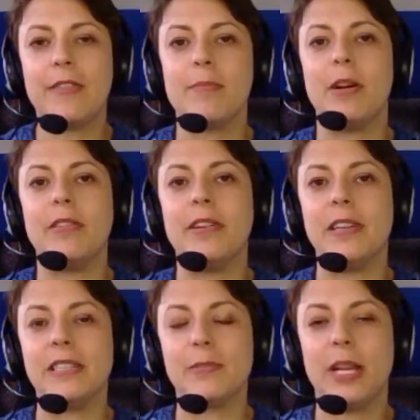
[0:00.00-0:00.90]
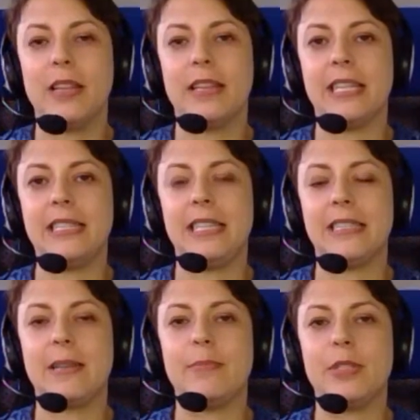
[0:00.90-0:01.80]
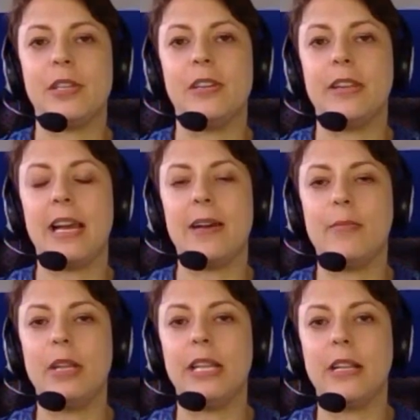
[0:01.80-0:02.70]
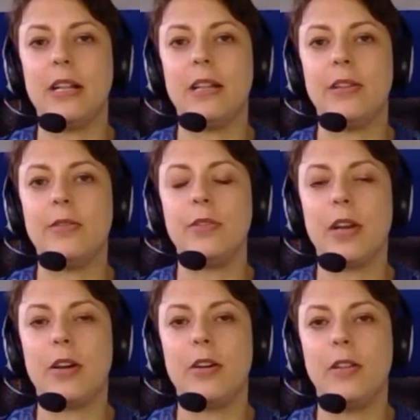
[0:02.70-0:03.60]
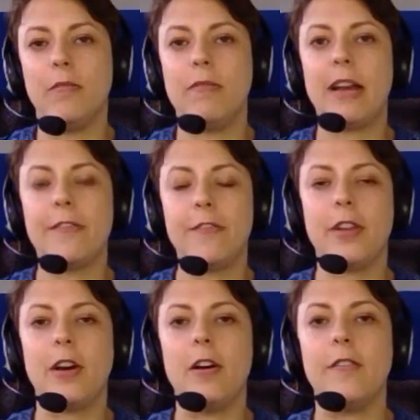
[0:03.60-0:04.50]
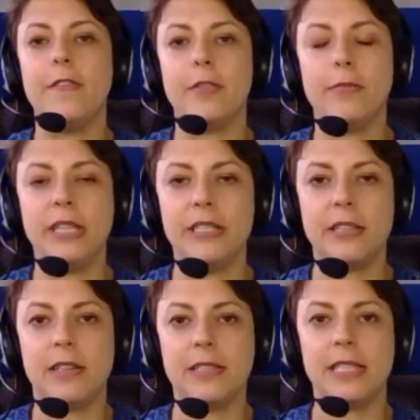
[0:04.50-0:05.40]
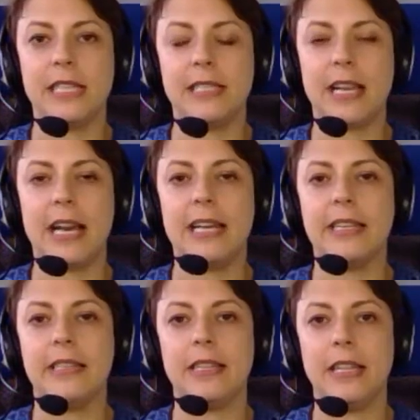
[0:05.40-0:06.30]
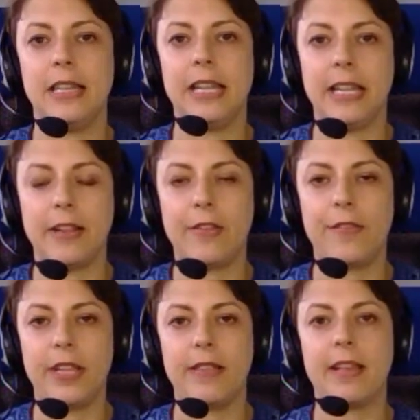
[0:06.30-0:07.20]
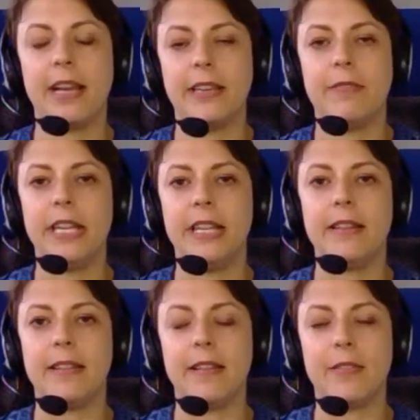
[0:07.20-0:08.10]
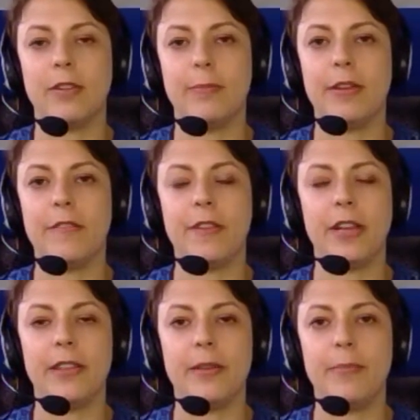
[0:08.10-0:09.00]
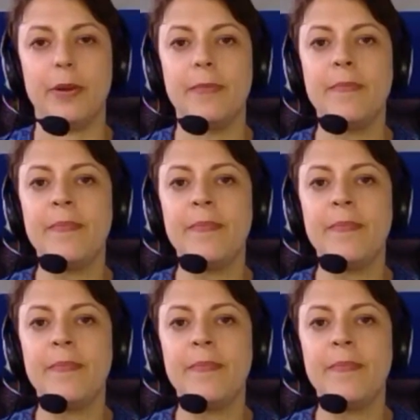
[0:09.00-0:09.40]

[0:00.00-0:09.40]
tomorrow as well on ITSM Zone, and we'll include a whole raft of resources and links for you to kind of read into this one a bit further. But